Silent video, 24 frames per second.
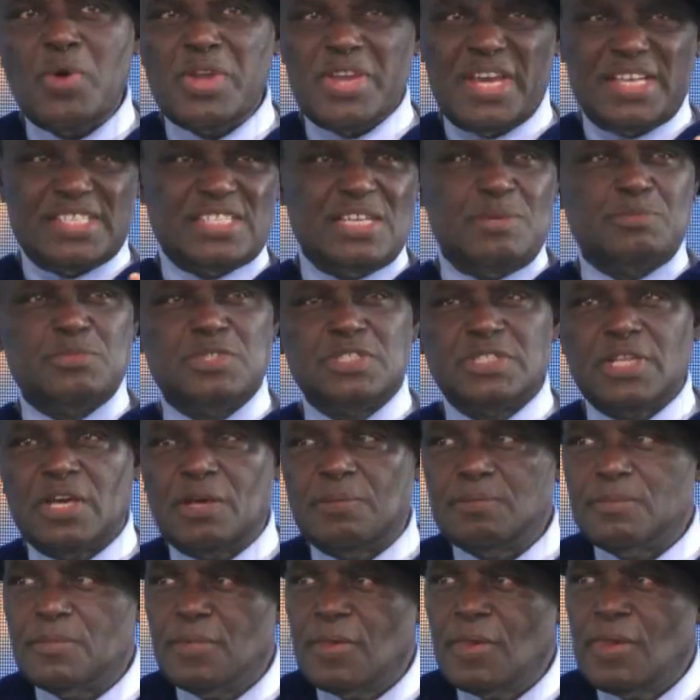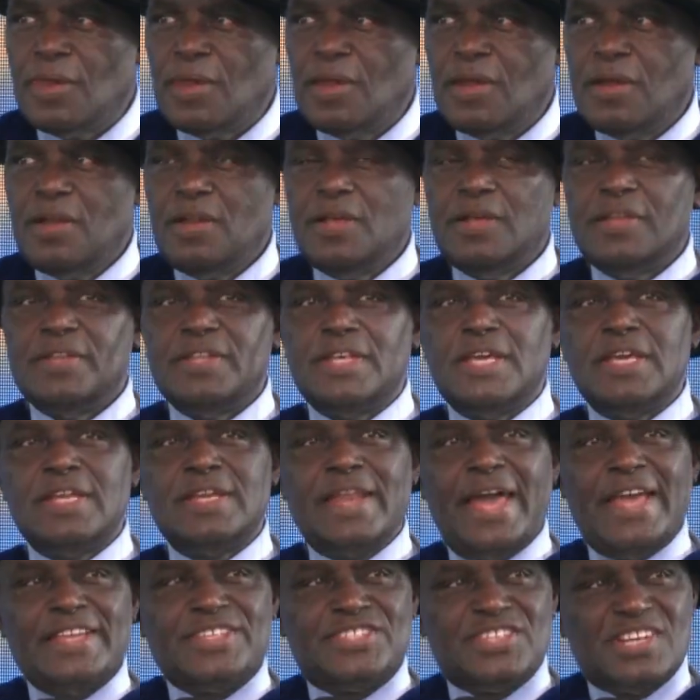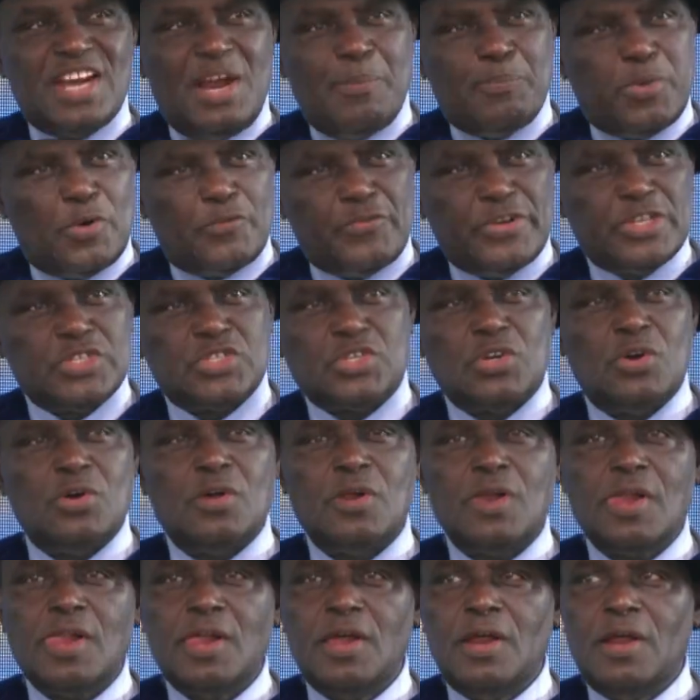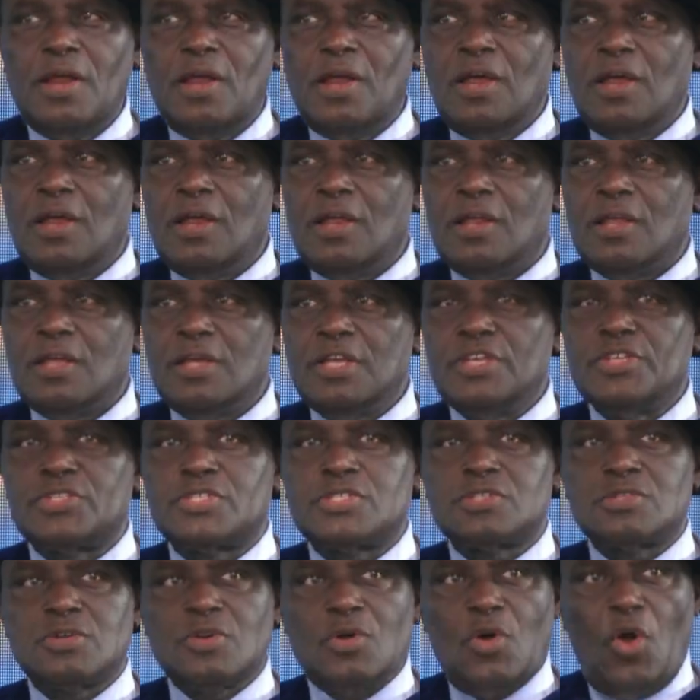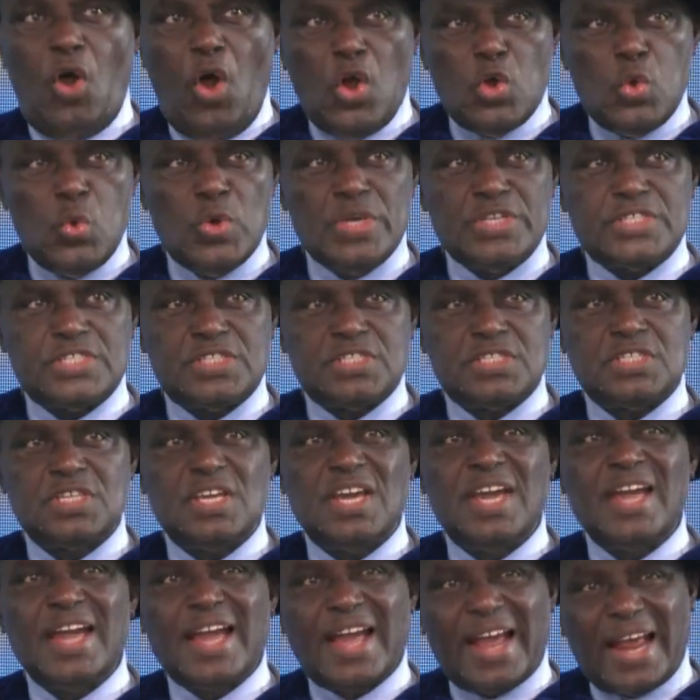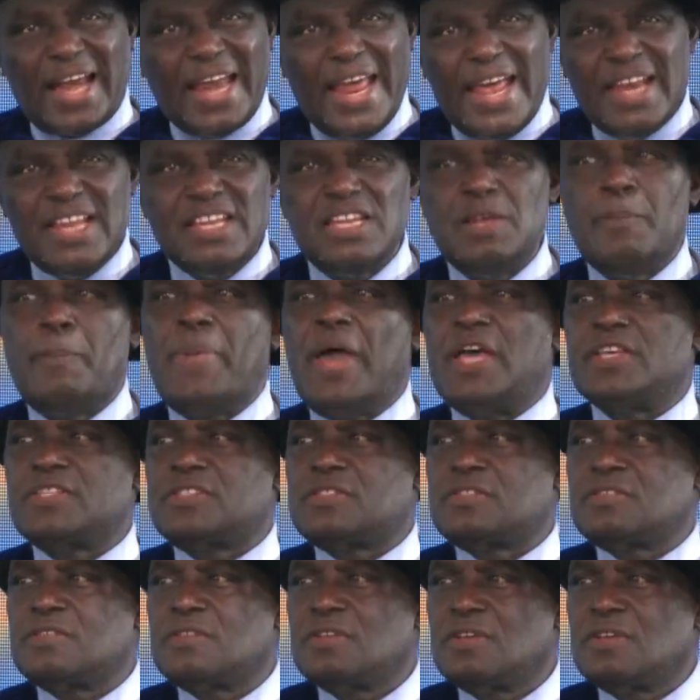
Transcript: you assemble them, the Nigerian professor is always clearly the best.